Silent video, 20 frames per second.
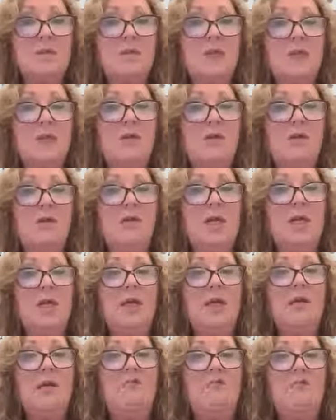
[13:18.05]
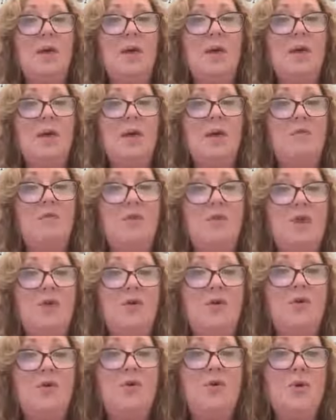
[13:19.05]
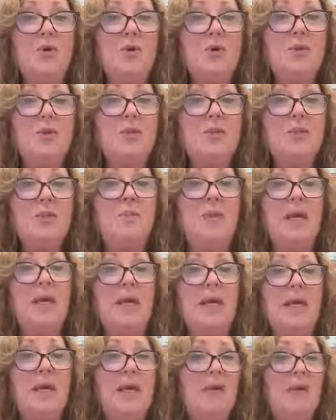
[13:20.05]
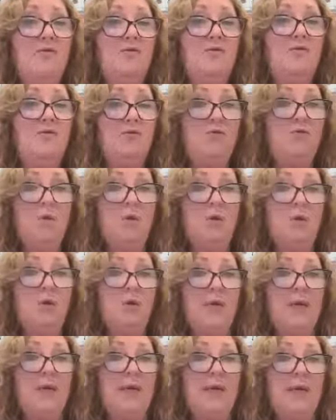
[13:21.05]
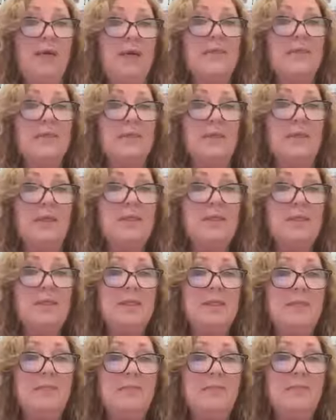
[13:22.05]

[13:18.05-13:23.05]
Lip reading: including information that you use to make any forward-looking estimates,